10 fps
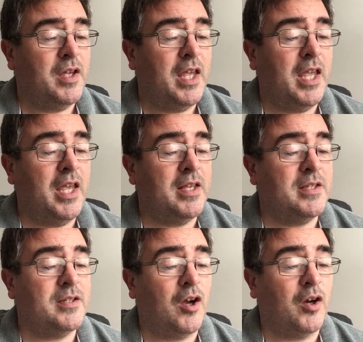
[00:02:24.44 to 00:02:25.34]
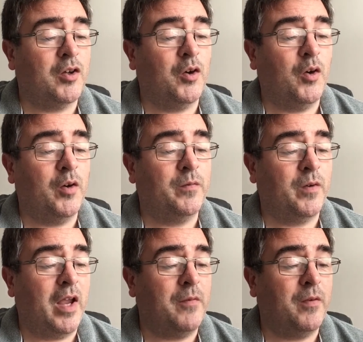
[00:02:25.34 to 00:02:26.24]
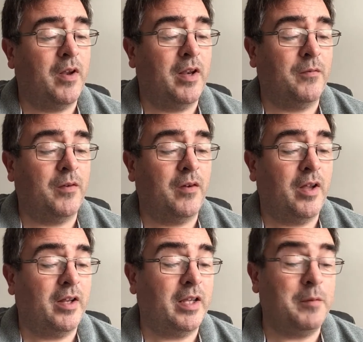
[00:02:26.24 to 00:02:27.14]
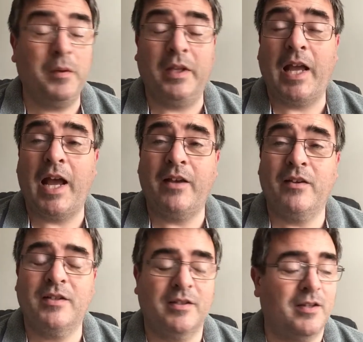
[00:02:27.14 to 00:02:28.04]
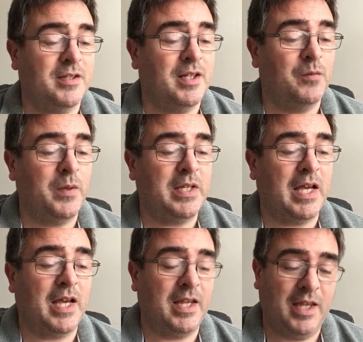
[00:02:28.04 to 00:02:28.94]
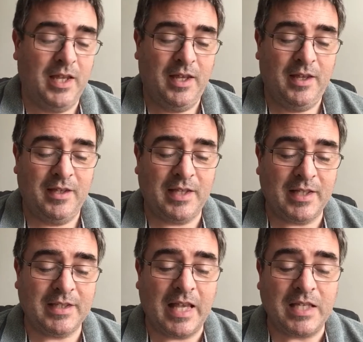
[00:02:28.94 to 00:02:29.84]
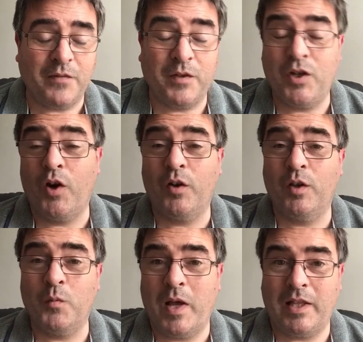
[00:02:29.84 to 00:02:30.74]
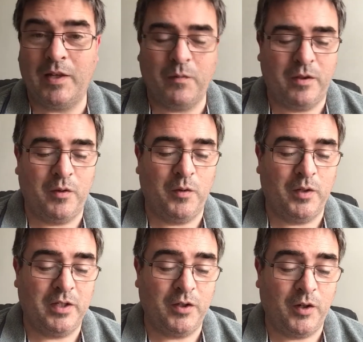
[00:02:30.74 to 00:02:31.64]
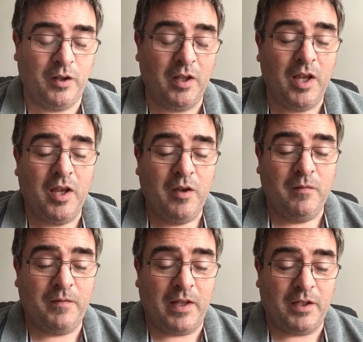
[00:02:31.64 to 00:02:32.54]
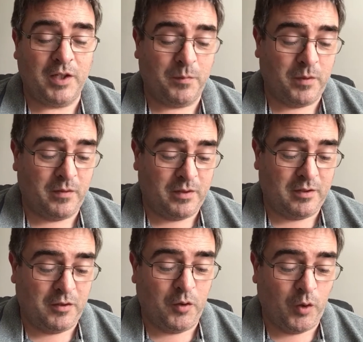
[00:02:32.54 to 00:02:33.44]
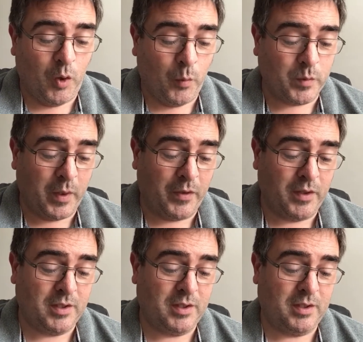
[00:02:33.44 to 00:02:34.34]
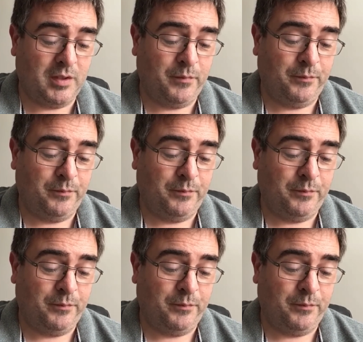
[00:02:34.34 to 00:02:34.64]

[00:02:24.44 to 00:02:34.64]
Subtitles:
he is our God forever and ever, and he will guide us until we die. It's that sense of eternal dwelling with God, eternal fellowship with God always with us.